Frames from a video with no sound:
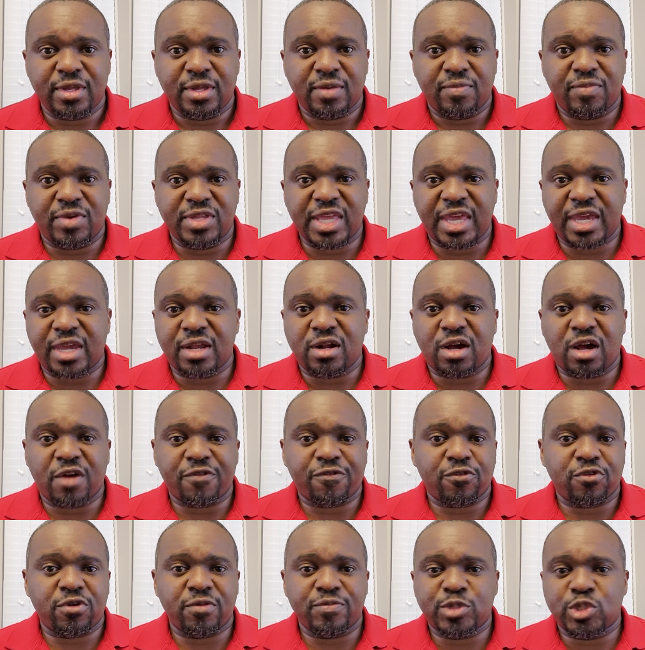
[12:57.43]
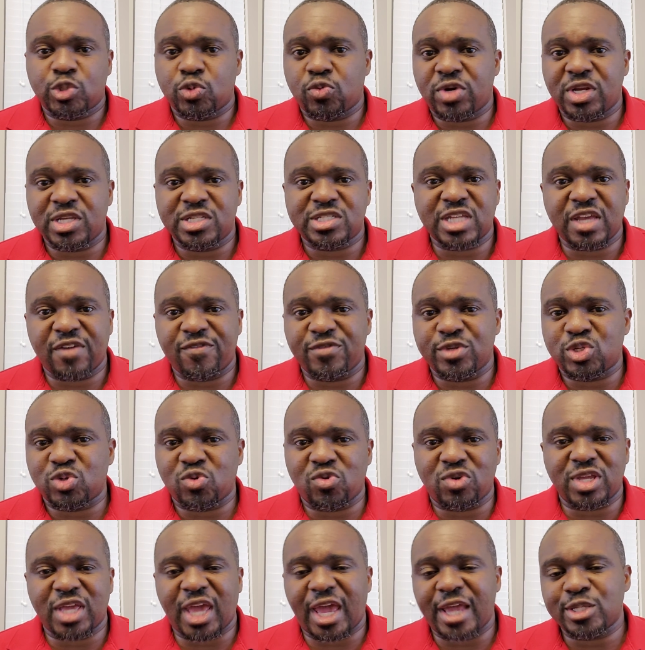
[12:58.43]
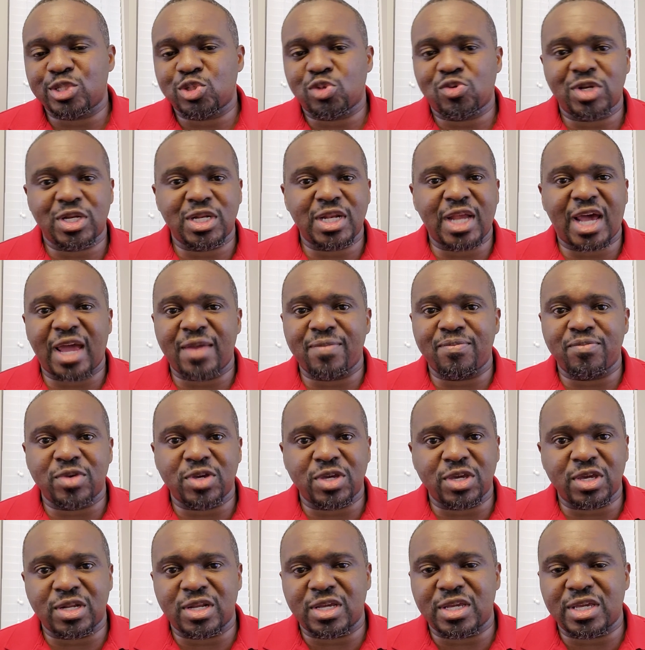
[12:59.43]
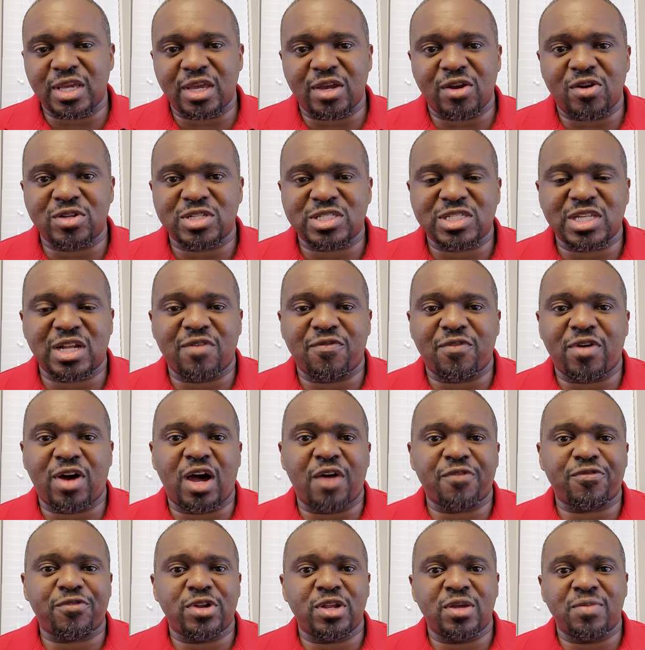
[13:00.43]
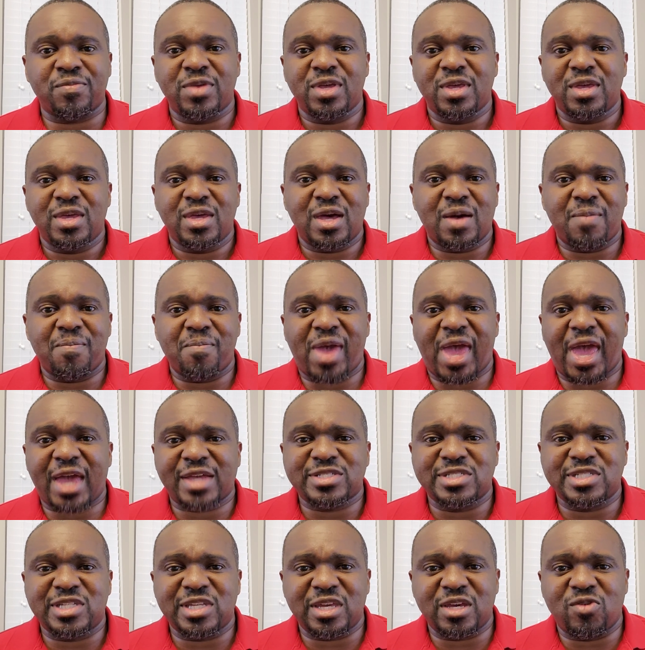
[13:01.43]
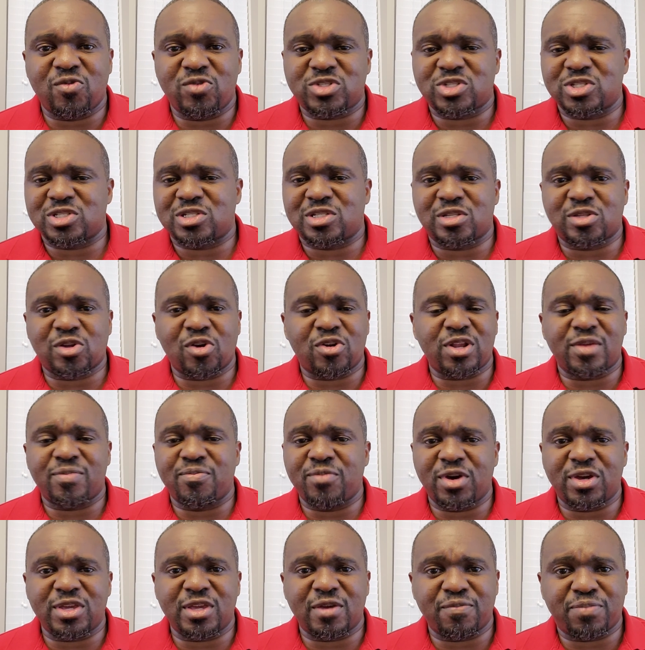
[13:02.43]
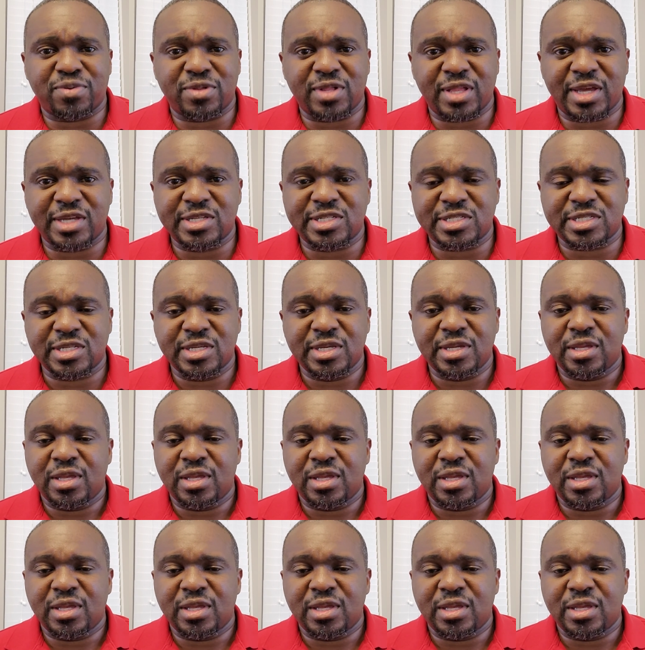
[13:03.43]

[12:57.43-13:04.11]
But they can offer him 27, 28, 29 million a year instead of offering him a max deal, which is 30 million plus.